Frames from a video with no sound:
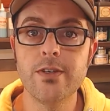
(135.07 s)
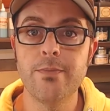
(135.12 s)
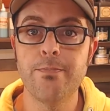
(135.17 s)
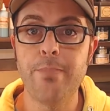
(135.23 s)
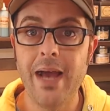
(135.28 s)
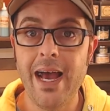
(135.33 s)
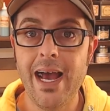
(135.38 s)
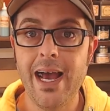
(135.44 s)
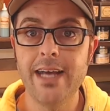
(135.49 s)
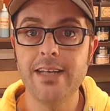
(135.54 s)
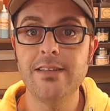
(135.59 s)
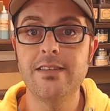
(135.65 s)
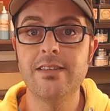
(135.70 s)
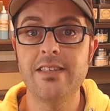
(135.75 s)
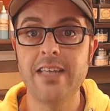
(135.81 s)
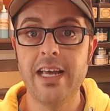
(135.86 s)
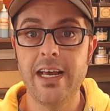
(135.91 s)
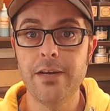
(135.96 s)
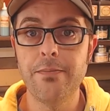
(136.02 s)
to
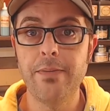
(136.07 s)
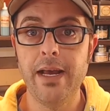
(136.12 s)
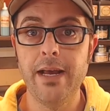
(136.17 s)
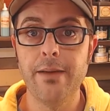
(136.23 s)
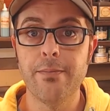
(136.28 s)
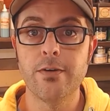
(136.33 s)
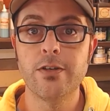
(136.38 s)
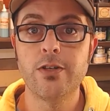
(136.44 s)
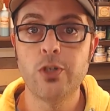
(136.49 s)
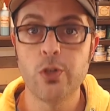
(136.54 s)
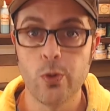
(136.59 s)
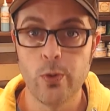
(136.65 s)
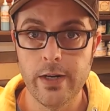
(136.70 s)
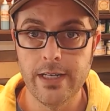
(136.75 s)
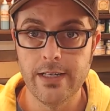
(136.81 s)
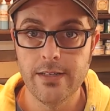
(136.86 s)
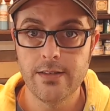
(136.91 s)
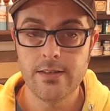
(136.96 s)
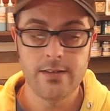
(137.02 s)
bad sandpaper
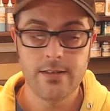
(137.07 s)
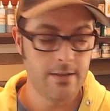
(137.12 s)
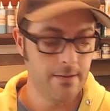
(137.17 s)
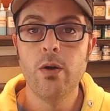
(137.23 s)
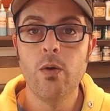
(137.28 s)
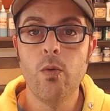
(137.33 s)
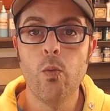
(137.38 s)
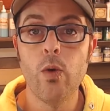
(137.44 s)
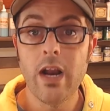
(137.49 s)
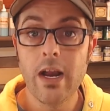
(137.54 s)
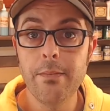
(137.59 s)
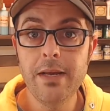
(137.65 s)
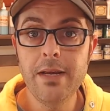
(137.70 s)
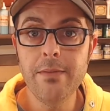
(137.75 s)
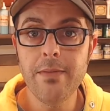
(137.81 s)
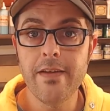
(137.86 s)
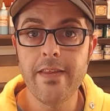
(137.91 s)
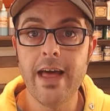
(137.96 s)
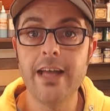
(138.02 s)
choice. What I
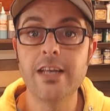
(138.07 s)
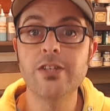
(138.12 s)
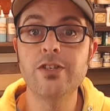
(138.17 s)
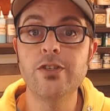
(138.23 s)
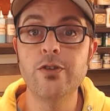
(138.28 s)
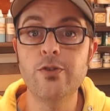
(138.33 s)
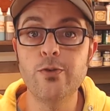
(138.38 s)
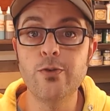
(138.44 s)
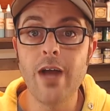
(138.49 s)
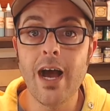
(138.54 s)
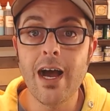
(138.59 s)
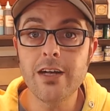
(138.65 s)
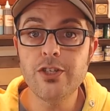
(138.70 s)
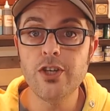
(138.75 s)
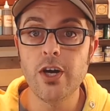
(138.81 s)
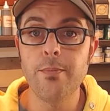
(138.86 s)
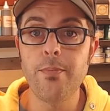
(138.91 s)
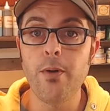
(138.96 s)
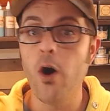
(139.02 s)
mean by that is you do
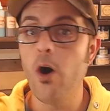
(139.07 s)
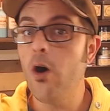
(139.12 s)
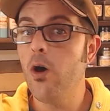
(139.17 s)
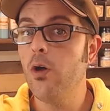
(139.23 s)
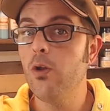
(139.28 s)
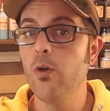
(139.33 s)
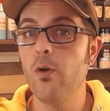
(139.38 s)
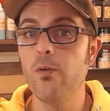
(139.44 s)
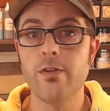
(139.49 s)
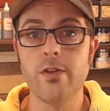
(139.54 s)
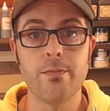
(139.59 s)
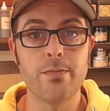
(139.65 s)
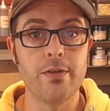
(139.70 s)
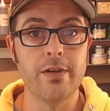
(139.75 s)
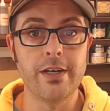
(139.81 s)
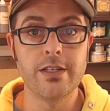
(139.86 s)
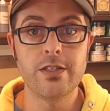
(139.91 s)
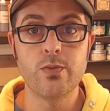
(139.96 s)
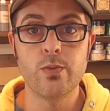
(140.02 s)
not jump all over the
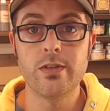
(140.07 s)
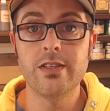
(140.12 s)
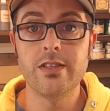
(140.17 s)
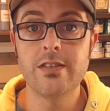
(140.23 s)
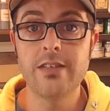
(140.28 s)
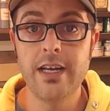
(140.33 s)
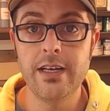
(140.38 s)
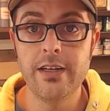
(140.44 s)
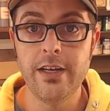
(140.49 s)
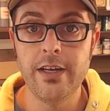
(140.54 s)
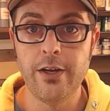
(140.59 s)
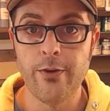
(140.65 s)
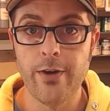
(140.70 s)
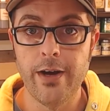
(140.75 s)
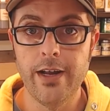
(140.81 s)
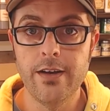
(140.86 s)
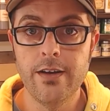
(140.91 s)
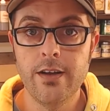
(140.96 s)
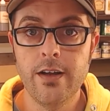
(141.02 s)
place with the sanding
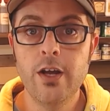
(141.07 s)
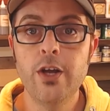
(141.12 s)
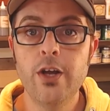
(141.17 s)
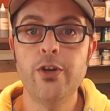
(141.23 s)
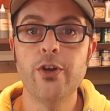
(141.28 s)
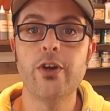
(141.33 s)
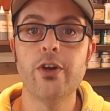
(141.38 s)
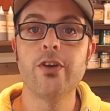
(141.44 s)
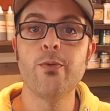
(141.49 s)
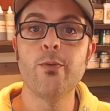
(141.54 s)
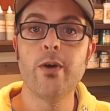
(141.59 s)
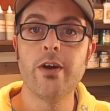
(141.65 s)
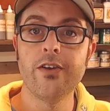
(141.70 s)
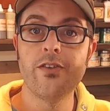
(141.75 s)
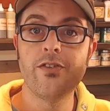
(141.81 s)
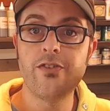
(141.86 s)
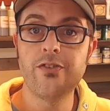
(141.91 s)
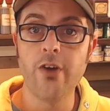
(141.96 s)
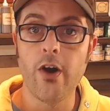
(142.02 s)
grit. You're going to want
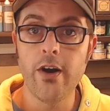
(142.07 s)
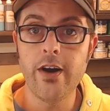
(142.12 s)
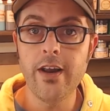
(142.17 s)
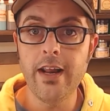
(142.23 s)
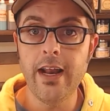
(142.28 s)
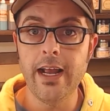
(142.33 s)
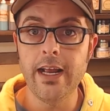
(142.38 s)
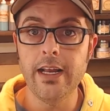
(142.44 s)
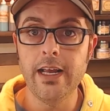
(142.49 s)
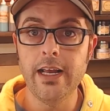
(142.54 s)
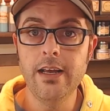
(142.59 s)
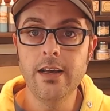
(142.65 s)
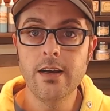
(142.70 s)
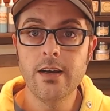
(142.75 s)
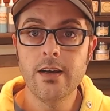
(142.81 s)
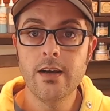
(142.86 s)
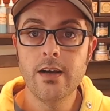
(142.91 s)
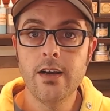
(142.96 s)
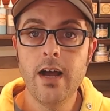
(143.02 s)
to start at 80,
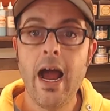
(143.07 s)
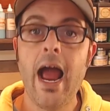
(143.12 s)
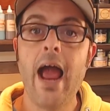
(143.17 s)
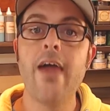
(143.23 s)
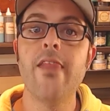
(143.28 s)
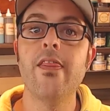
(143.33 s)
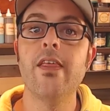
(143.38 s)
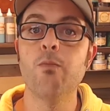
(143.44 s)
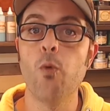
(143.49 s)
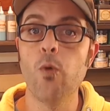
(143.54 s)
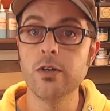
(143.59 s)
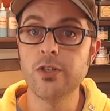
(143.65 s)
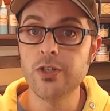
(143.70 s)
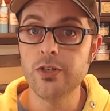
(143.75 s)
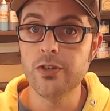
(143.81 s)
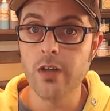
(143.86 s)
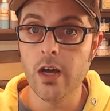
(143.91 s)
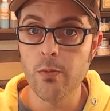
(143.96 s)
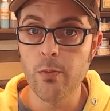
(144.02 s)
and then
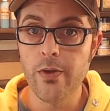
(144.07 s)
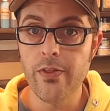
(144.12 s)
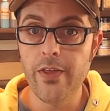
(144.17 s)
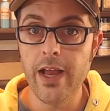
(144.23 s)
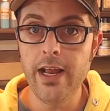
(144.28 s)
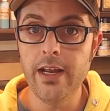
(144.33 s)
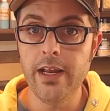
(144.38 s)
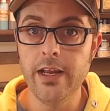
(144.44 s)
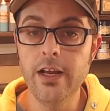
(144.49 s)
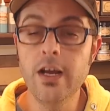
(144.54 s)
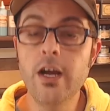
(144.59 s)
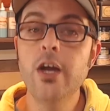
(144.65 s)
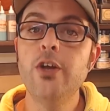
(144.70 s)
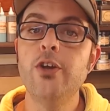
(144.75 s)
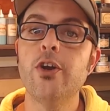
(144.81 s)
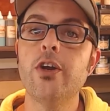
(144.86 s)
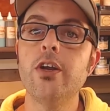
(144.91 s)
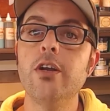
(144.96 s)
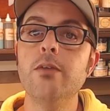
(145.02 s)
once you're done with 80,
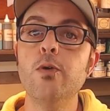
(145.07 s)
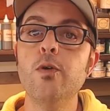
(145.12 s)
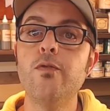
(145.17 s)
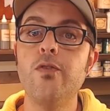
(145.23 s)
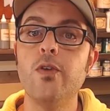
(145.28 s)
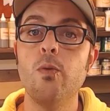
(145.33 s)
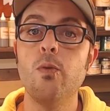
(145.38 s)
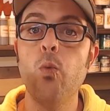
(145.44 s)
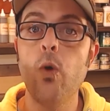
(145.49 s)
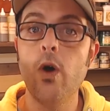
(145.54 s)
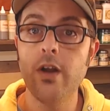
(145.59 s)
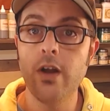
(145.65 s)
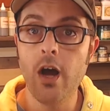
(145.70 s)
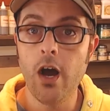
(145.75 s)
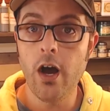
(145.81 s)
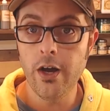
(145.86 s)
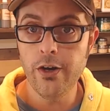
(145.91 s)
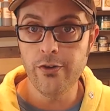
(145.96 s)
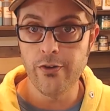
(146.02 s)
you're going to move to
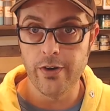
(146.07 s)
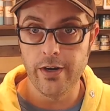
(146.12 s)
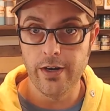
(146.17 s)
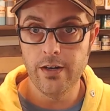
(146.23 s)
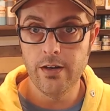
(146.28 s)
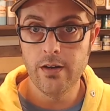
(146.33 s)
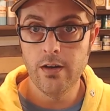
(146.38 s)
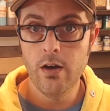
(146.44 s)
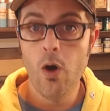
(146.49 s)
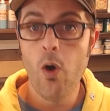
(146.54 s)
100